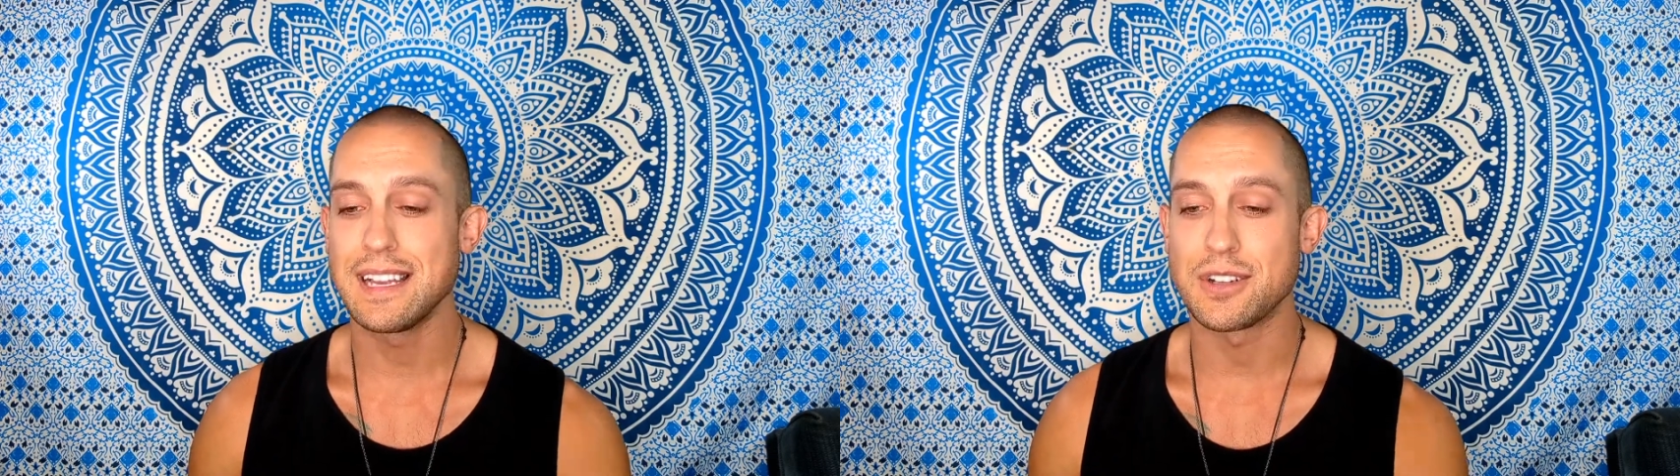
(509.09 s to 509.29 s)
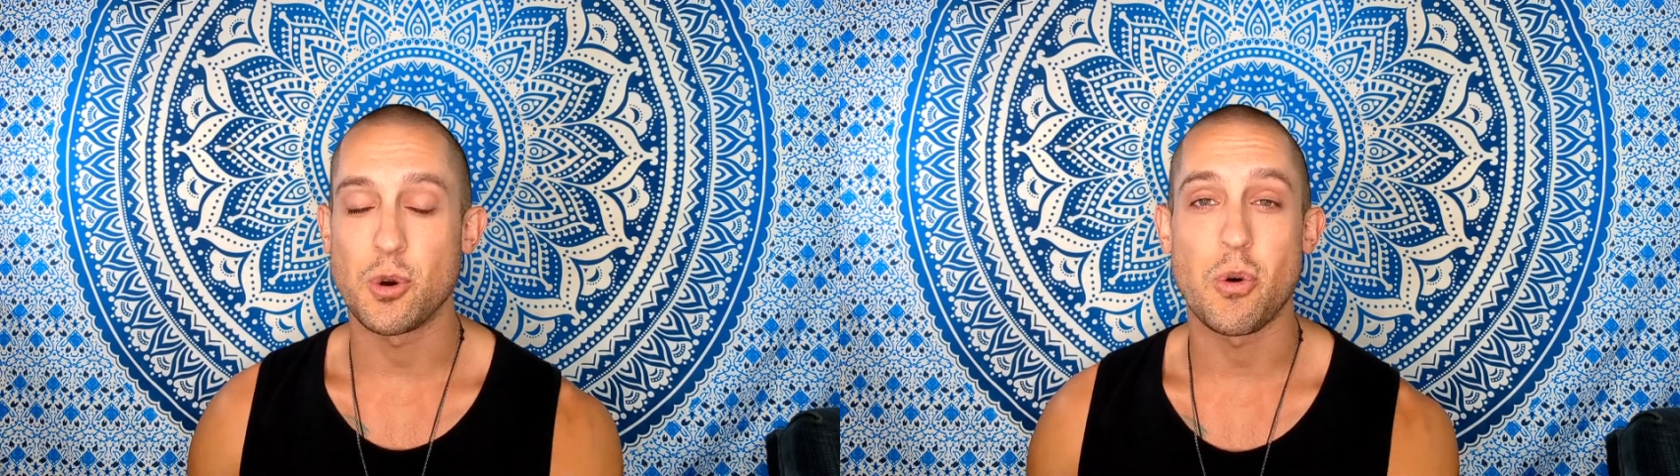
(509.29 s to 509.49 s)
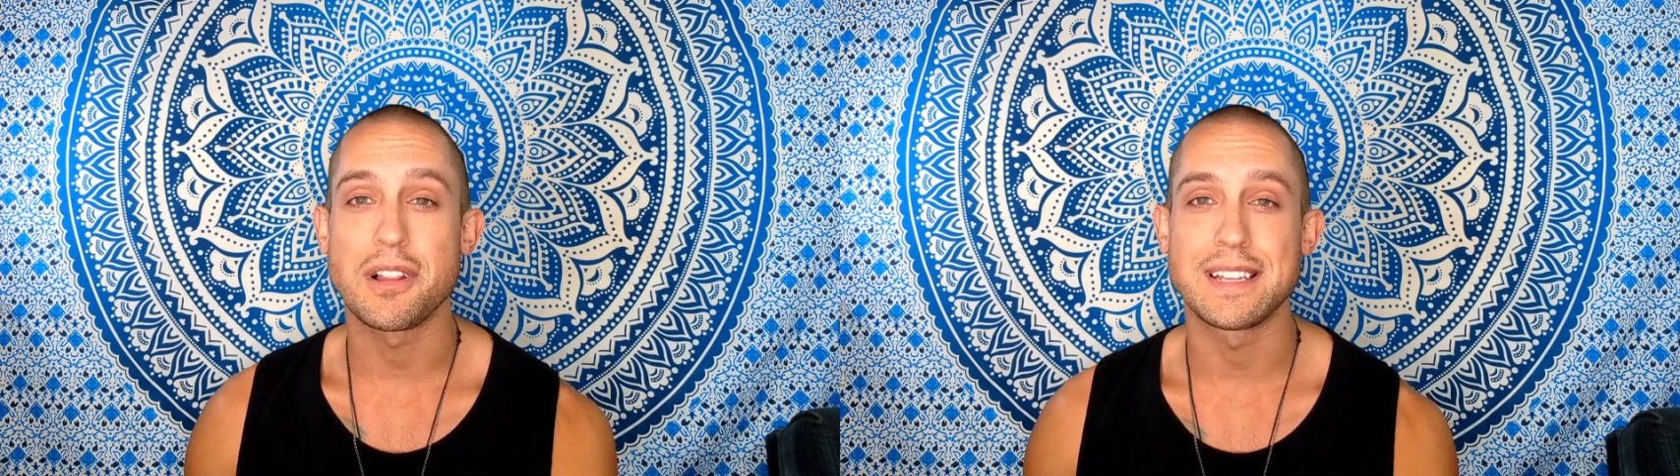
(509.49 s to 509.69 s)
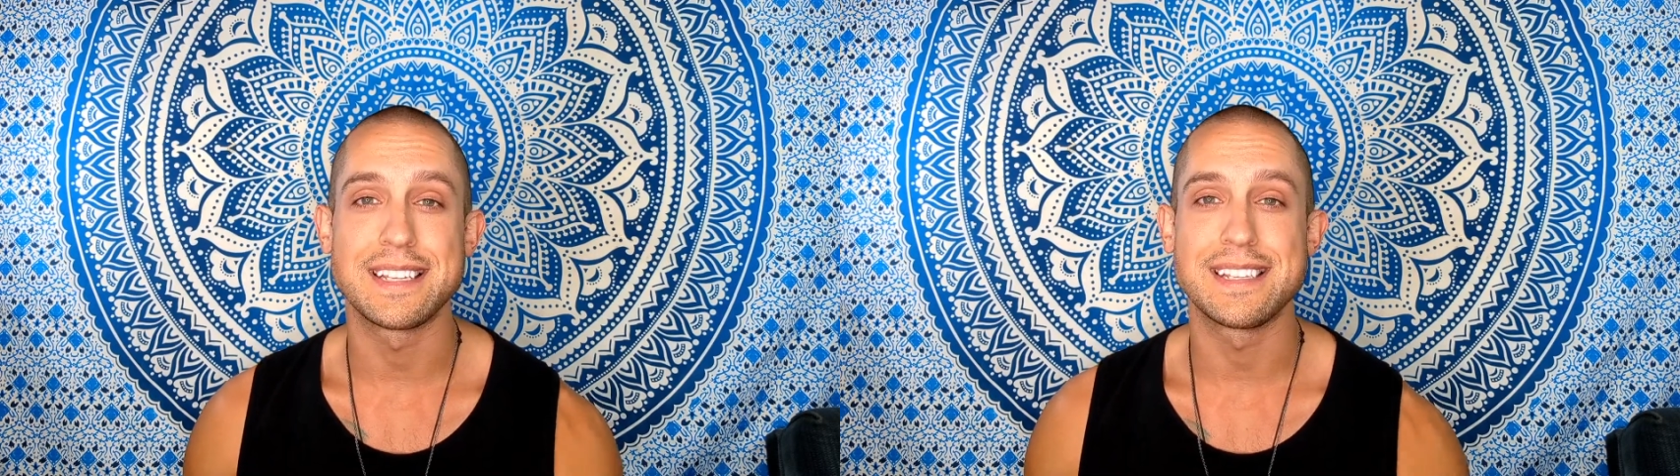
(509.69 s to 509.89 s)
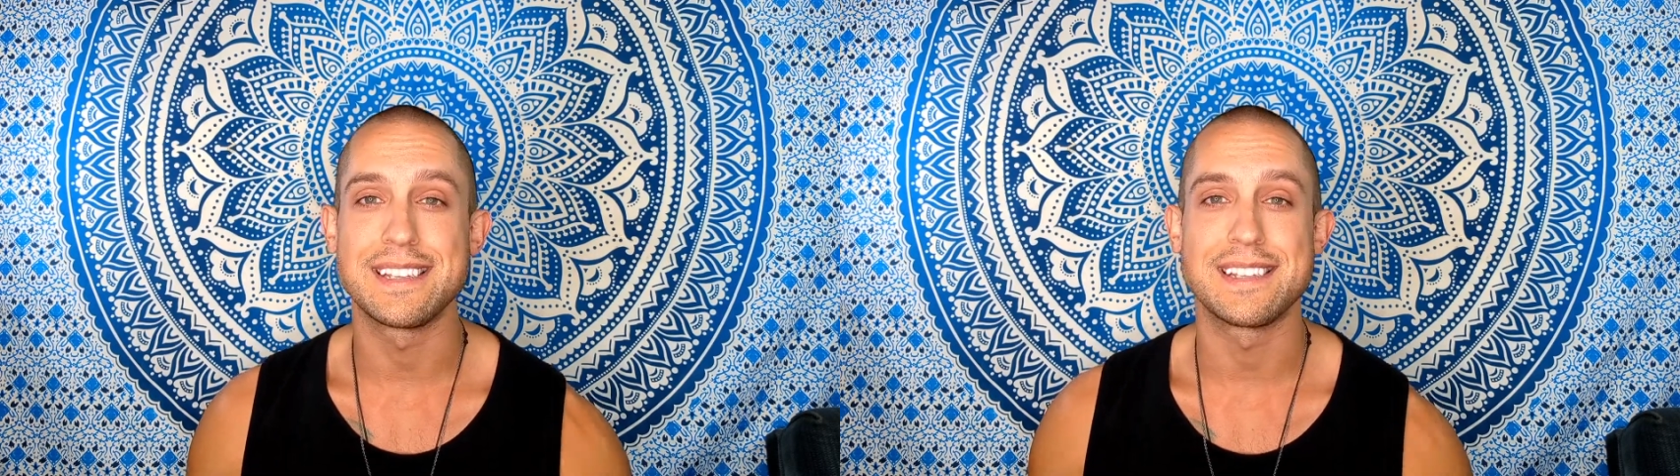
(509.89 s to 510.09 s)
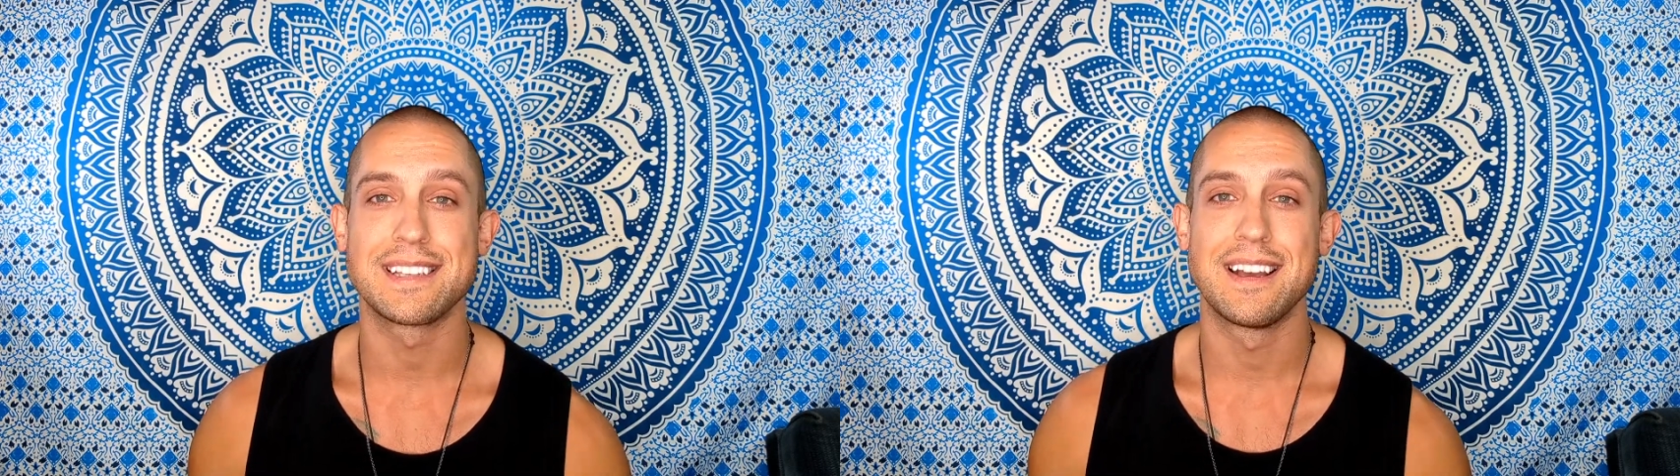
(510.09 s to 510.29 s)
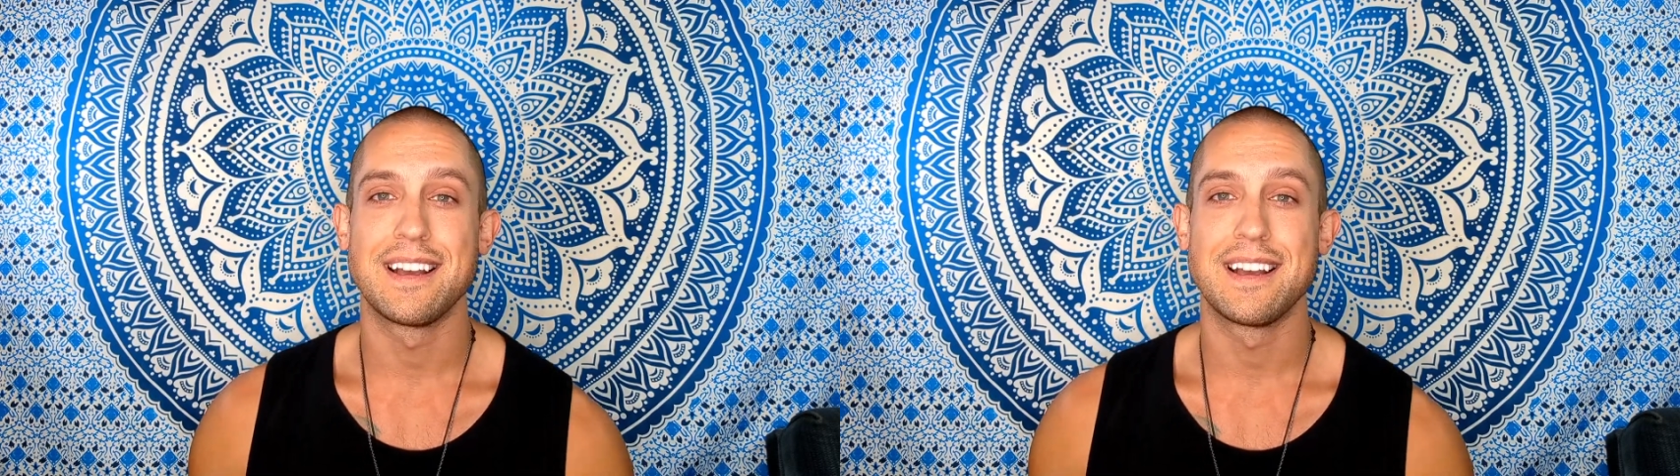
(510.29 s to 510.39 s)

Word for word: and qualities,